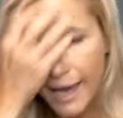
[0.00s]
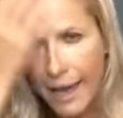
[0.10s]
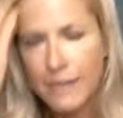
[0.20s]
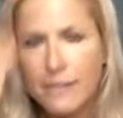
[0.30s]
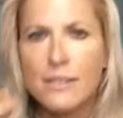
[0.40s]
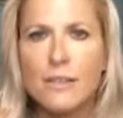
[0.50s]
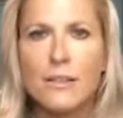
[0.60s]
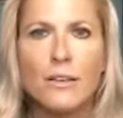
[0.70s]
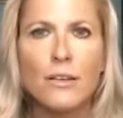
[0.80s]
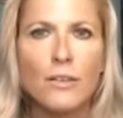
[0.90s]
And
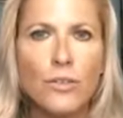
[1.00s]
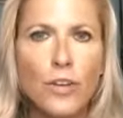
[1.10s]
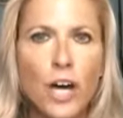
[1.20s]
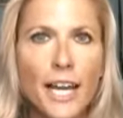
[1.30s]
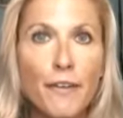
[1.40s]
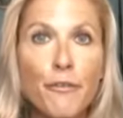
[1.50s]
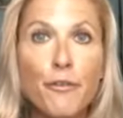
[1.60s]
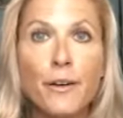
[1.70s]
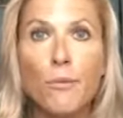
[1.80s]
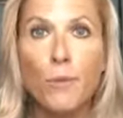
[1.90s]
not
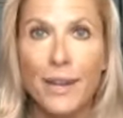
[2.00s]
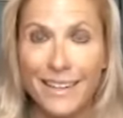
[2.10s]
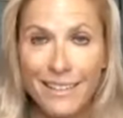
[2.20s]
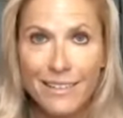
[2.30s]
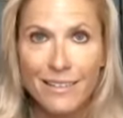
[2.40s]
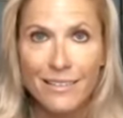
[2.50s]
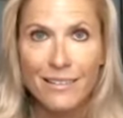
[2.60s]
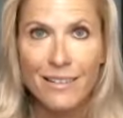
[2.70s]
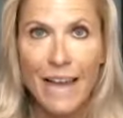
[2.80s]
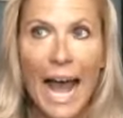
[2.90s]
everyone
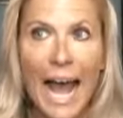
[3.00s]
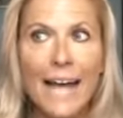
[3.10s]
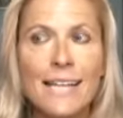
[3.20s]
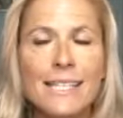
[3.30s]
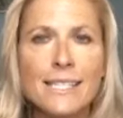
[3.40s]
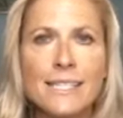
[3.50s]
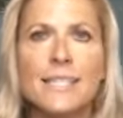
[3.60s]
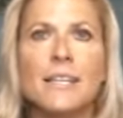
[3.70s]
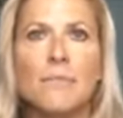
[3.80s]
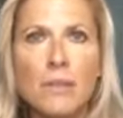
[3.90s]
has the
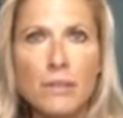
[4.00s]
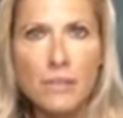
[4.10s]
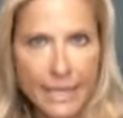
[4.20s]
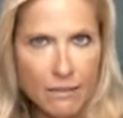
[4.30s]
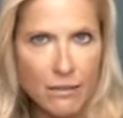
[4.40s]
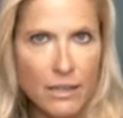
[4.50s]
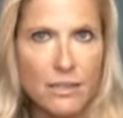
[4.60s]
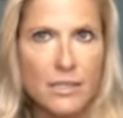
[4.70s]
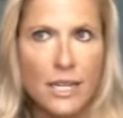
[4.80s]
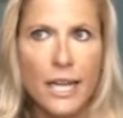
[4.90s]
same
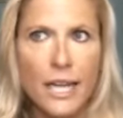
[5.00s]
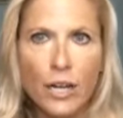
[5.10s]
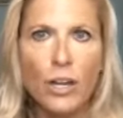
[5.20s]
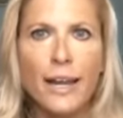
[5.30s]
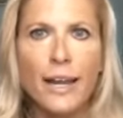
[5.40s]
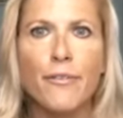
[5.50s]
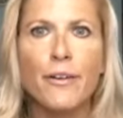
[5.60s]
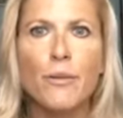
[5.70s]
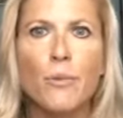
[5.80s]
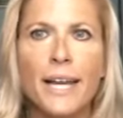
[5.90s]
dialect. Not
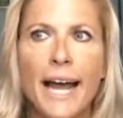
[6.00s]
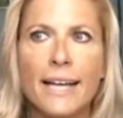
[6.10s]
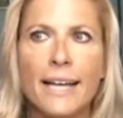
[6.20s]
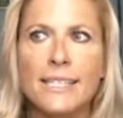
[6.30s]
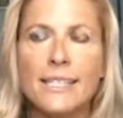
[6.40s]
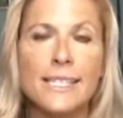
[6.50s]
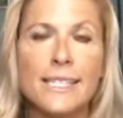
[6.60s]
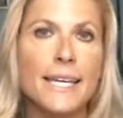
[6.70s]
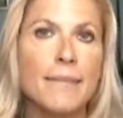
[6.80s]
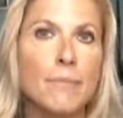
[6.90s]
everyone has the
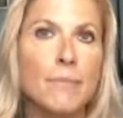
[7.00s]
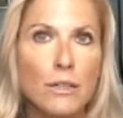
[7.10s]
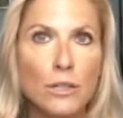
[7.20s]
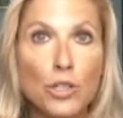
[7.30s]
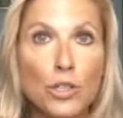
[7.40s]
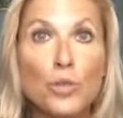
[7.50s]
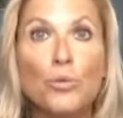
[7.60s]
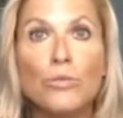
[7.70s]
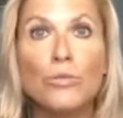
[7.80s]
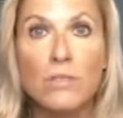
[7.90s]
same
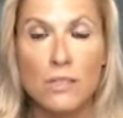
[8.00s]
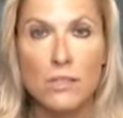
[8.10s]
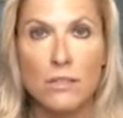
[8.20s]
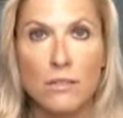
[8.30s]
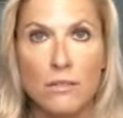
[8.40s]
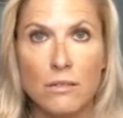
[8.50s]
tools.